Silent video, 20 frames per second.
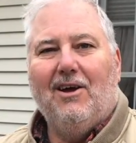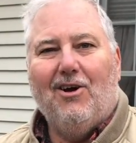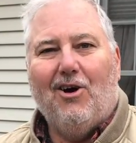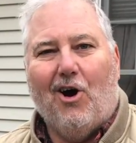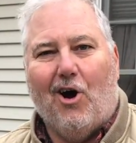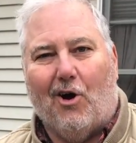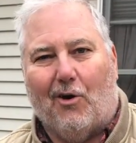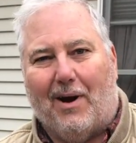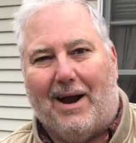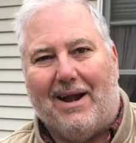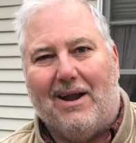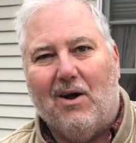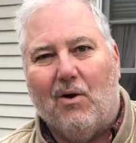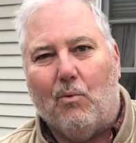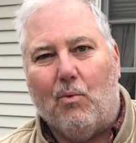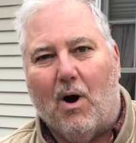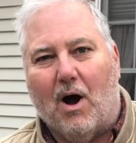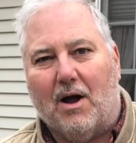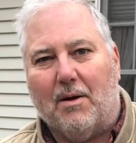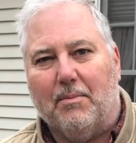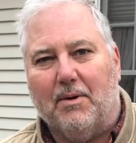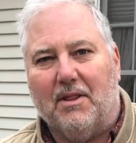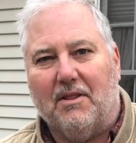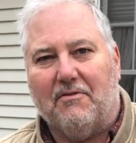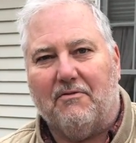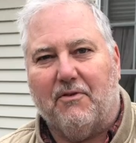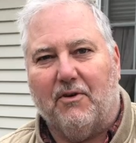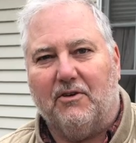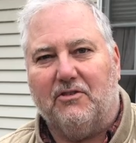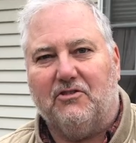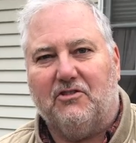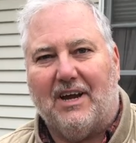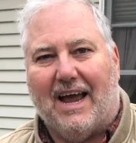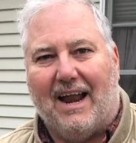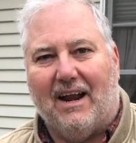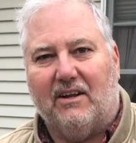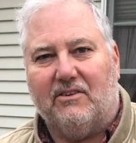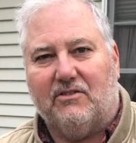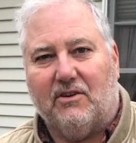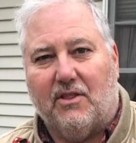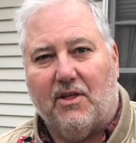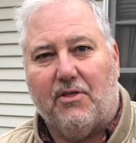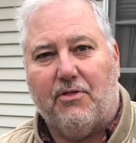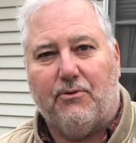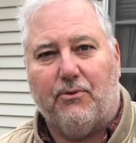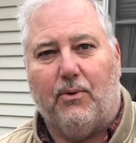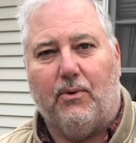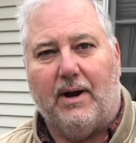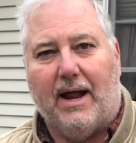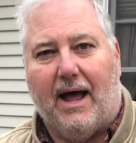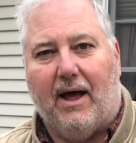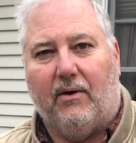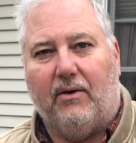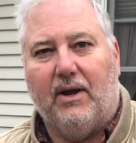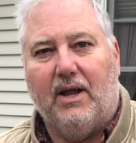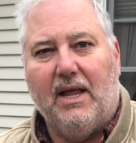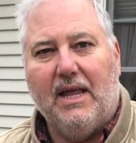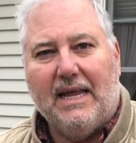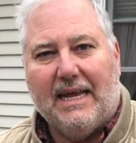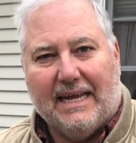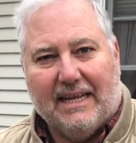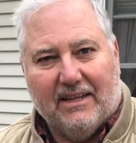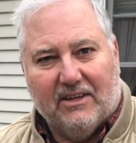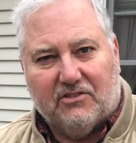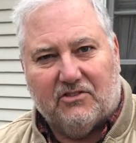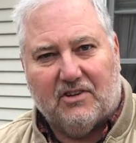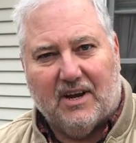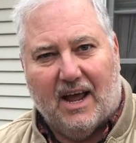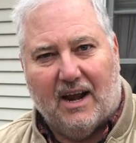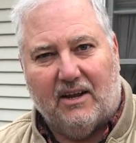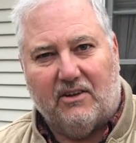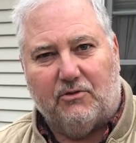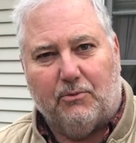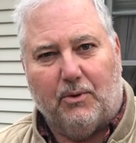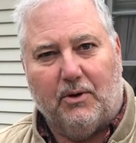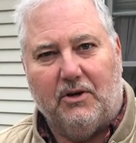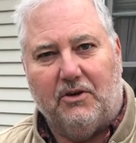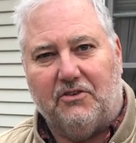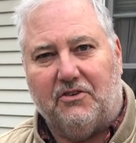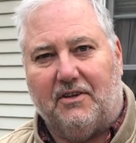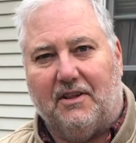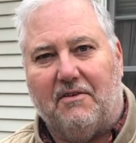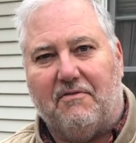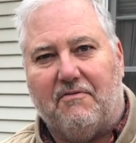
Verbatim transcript: All right, welcome to the first challenge of the throwdown. In this challenge, we're using the